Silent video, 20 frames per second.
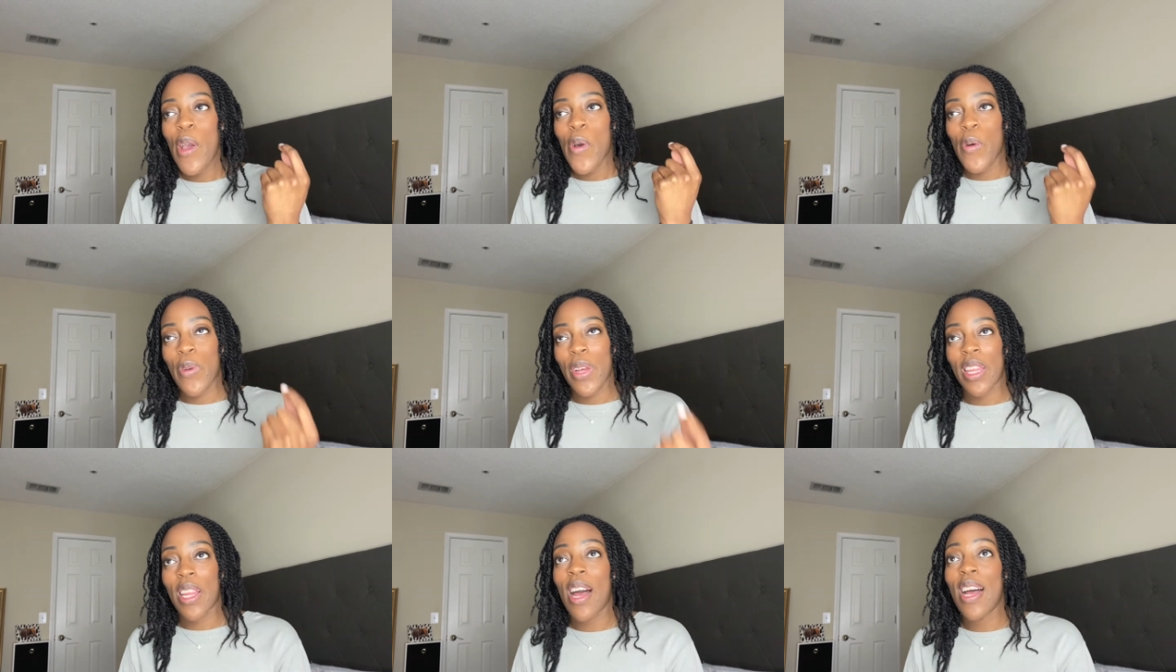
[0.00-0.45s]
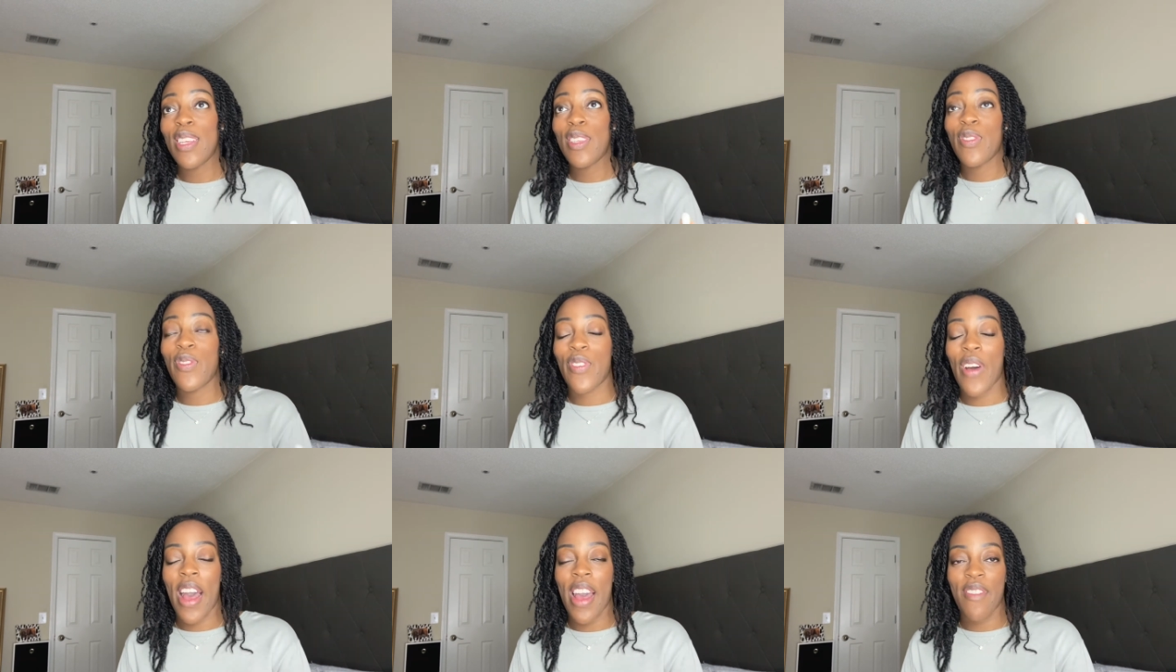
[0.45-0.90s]
We
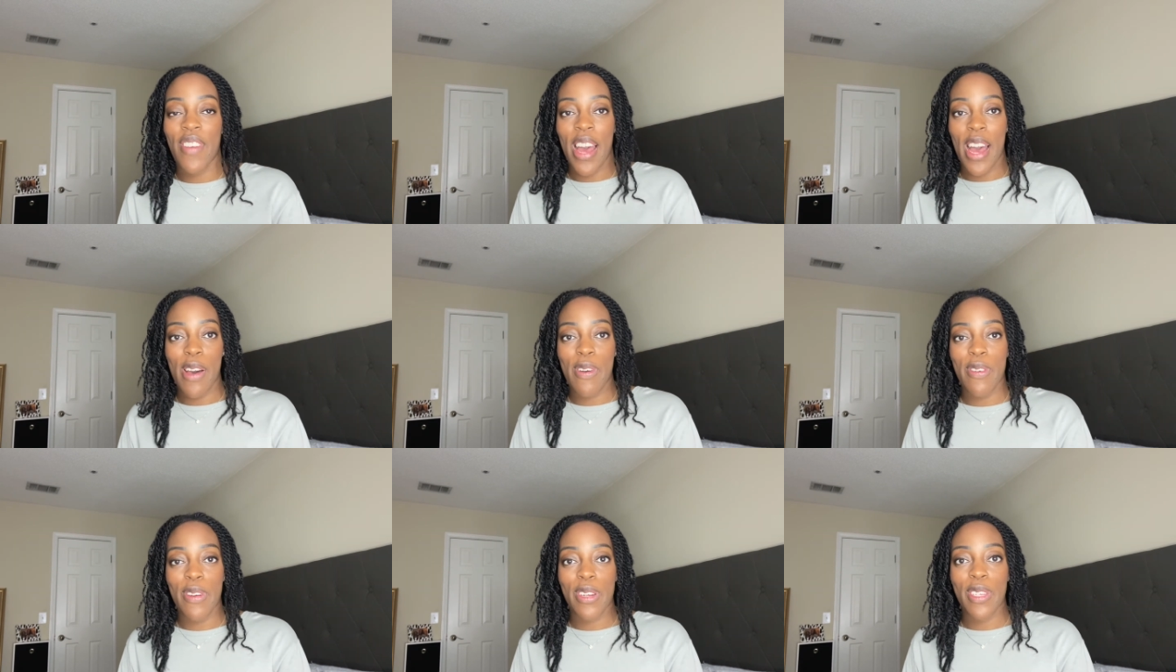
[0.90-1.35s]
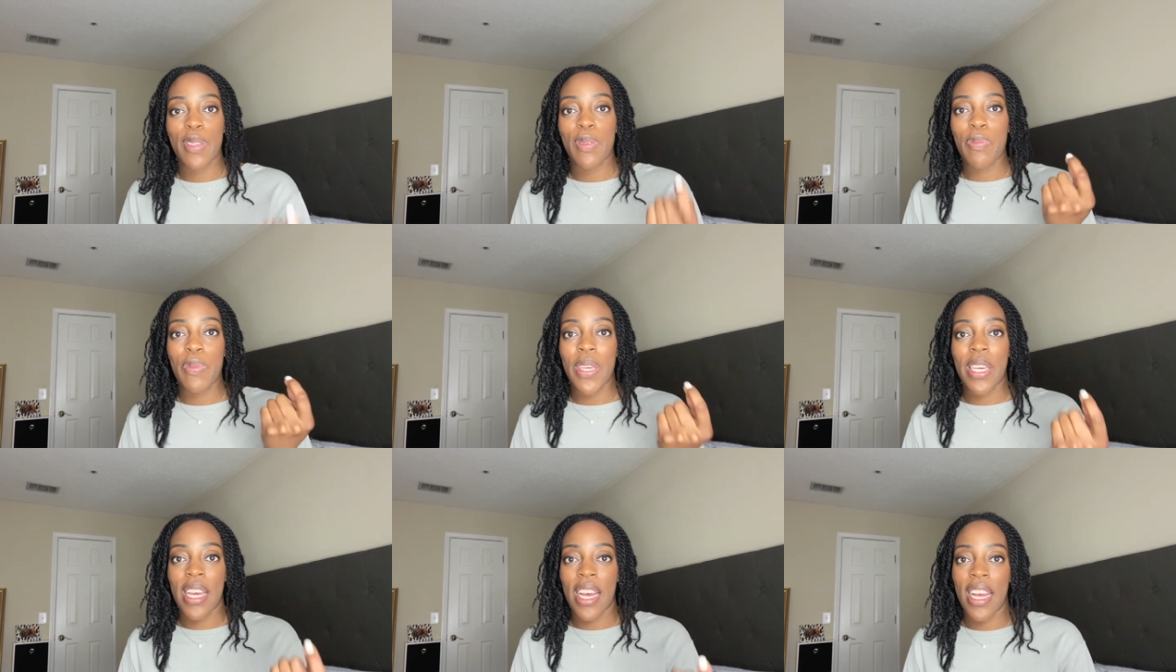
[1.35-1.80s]
lost five hours
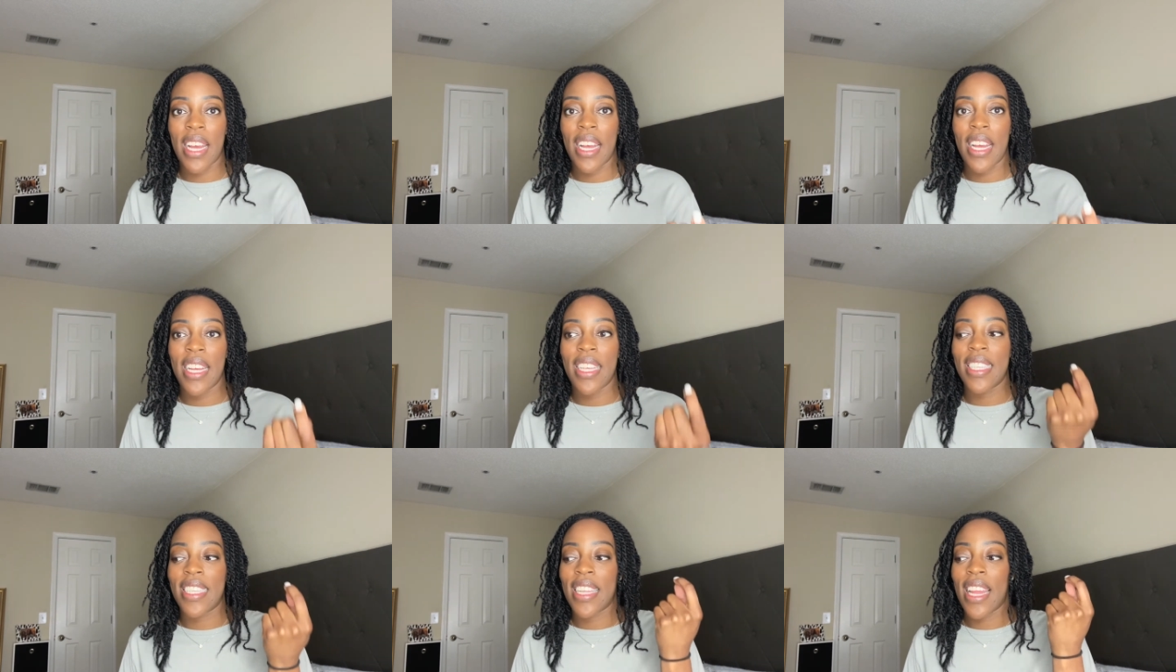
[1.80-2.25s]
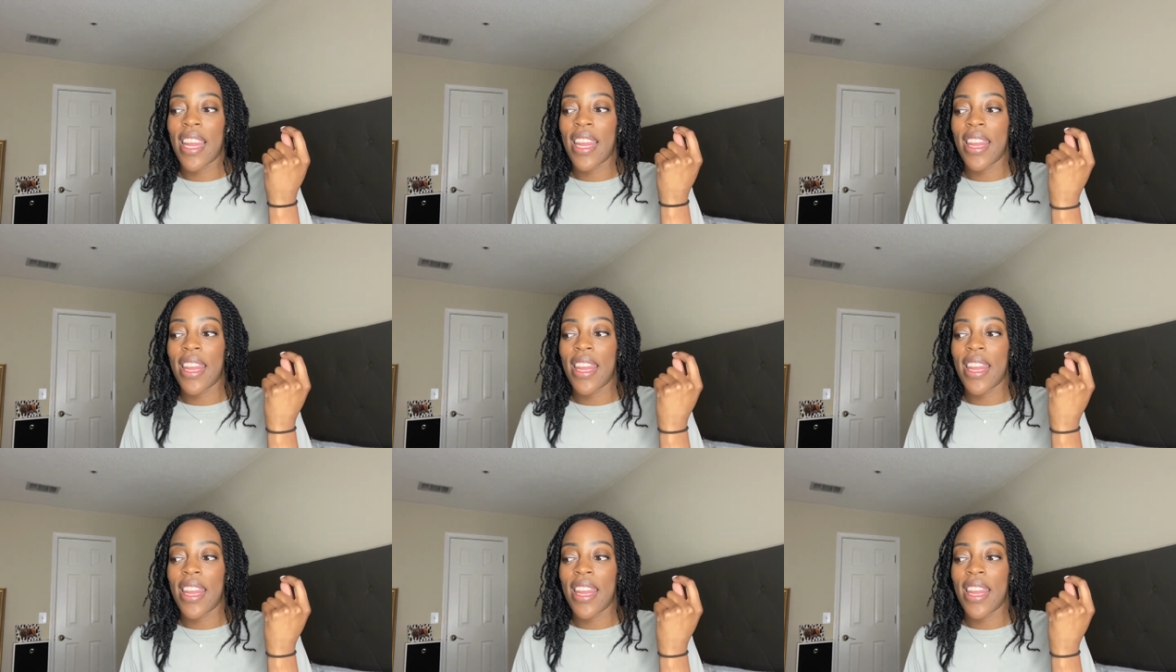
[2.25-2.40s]
because